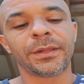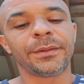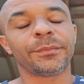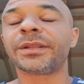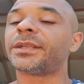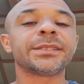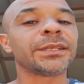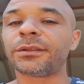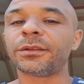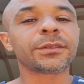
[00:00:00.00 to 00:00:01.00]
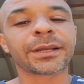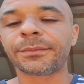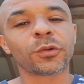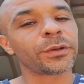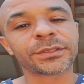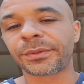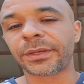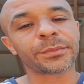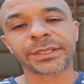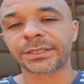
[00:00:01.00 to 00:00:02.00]
But it does not look like I'm going to be
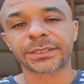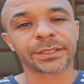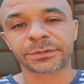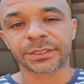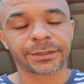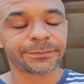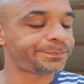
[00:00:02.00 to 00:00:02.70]
able to get to them today.